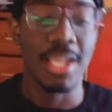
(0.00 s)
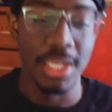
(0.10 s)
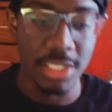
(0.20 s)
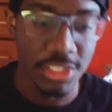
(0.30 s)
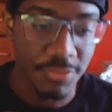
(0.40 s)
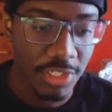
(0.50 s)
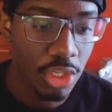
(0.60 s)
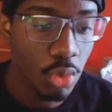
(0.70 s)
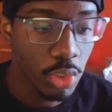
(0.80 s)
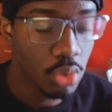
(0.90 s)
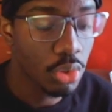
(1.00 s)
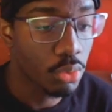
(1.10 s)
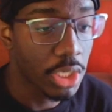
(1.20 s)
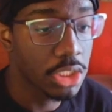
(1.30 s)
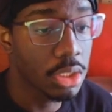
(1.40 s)
In this video, we doing
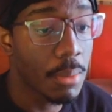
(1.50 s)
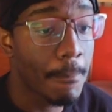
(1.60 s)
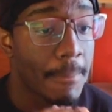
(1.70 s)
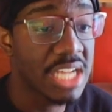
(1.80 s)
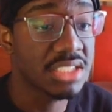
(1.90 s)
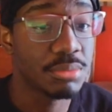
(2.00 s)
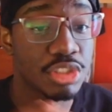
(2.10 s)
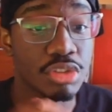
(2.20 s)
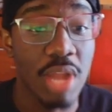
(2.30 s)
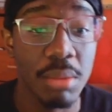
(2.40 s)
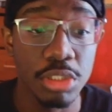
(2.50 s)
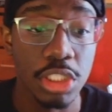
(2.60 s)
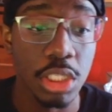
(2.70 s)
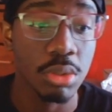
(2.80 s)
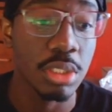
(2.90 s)
Rate My Subscribers
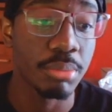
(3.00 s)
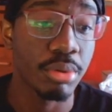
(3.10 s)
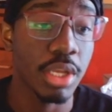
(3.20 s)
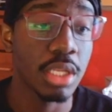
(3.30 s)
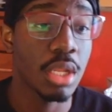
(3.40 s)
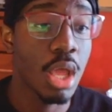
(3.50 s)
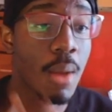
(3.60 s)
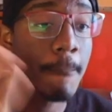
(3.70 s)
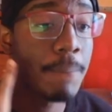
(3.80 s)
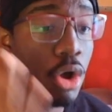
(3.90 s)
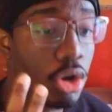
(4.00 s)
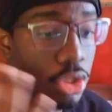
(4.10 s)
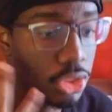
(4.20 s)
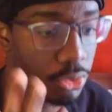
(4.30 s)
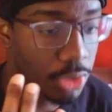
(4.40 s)
Clothing Brand Part
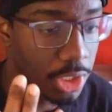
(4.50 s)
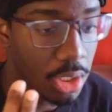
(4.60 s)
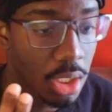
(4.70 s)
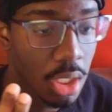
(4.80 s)
3.